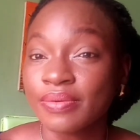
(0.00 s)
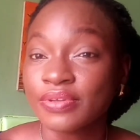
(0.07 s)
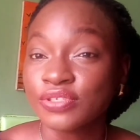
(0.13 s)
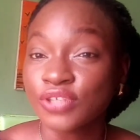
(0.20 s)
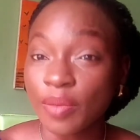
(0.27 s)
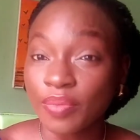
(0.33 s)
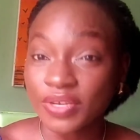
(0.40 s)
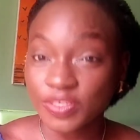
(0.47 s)

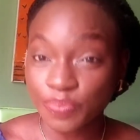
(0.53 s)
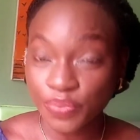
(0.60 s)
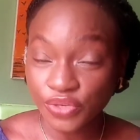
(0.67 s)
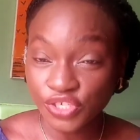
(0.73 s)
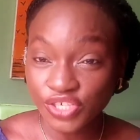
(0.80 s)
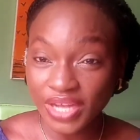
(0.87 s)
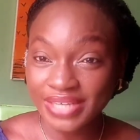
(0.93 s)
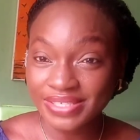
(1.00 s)
Thomas
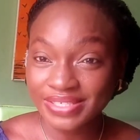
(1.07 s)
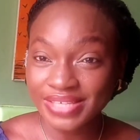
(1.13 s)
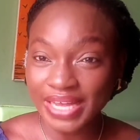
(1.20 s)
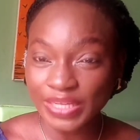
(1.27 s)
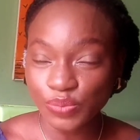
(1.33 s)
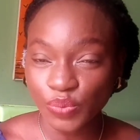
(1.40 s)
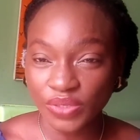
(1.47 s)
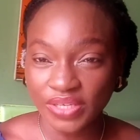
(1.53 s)
Bouchard
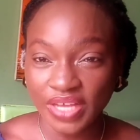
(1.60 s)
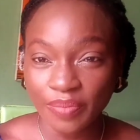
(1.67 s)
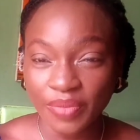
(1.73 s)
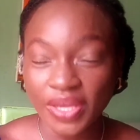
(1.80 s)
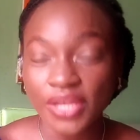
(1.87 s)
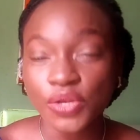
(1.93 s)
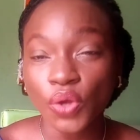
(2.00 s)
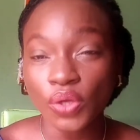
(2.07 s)
sat with them,
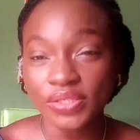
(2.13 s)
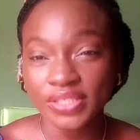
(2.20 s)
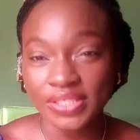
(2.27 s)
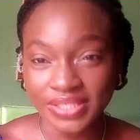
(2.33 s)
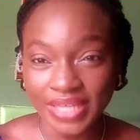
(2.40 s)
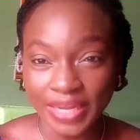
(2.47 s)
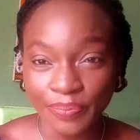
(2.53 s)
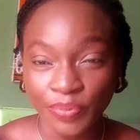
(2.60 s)
he noticed
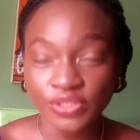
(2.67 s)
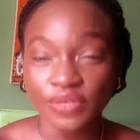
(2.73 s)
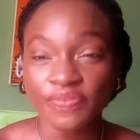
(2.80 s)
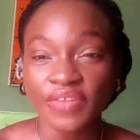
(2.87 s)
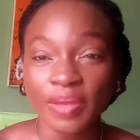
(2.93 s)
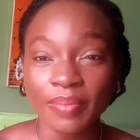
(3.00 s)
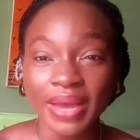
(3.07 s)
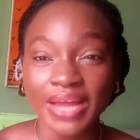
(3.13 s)
that both of
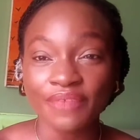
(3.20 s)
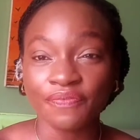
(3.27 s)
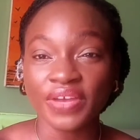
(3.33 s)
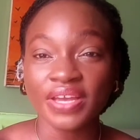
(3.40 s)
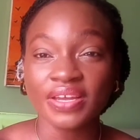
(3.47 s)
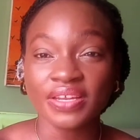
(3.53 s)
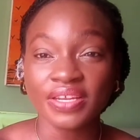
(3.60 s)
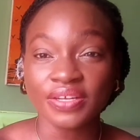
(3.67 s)
them had
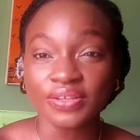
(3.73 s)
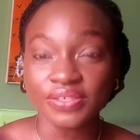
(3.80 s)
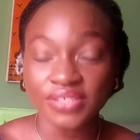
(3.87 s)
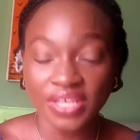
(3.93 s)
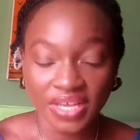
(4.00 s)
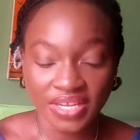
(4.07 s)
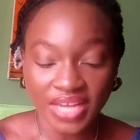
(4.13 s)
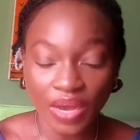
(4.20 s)
fingernails
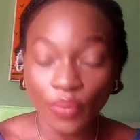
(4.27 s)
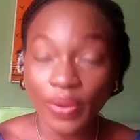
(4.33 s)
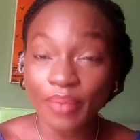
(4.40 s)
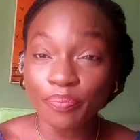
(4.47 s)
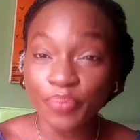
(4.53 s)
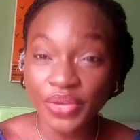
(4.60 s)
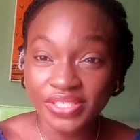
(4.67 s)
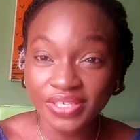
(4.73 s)
that were
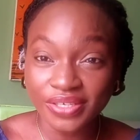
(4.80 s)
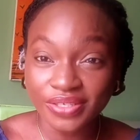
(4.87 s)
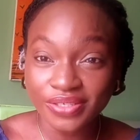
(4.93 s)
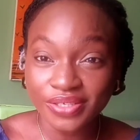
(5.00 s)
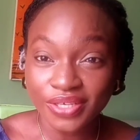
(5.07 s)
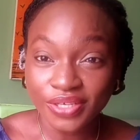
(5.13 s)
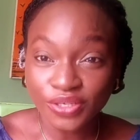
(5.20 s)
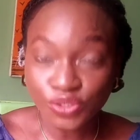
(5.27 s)
beaten
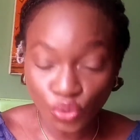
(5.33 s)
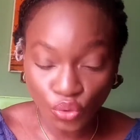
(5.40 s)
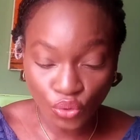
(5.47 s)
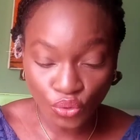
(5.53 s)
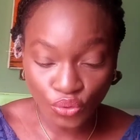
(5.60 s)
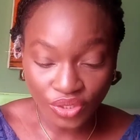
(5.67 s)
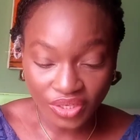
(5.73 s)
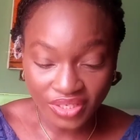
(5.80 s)

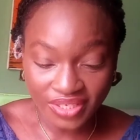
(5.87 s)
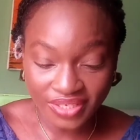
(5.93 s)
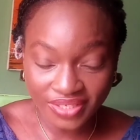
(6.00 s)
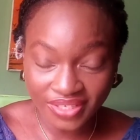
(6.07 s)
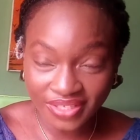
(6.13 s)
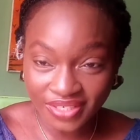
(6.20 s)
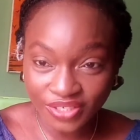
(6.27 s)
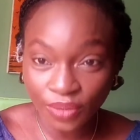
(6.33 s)
to
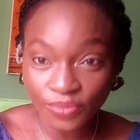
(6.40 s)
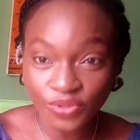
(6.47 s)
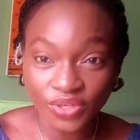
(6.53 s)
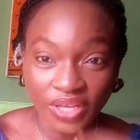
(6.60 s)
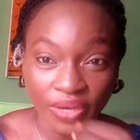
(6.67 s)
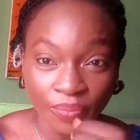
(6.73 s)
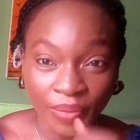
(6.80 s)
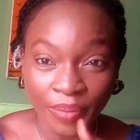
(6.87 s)
the top, so
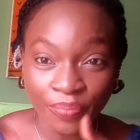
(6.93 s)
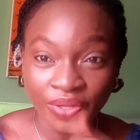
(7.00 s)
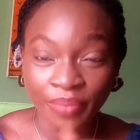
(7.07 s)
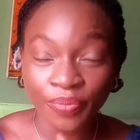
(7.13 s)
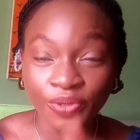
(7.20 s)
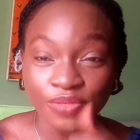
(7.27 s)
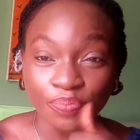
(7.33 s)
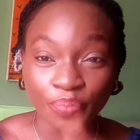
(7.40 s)
they
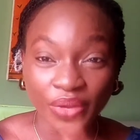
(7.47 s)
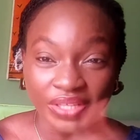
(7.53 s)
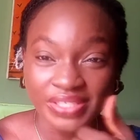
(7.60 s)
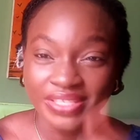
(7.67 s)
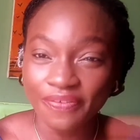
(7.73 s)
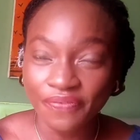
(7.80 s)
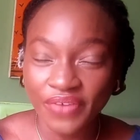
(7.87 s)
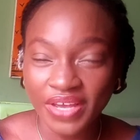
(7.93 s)
both beat their
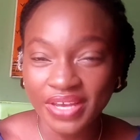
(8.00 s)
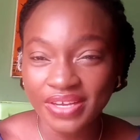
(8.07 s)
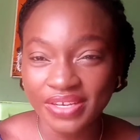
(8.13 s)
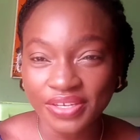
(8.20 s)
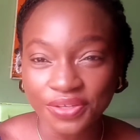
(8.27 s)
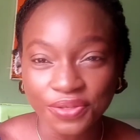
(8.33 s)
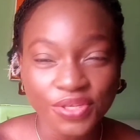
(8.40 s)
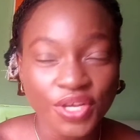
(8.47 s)

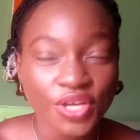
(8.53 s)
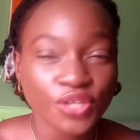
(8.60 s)
fingernails.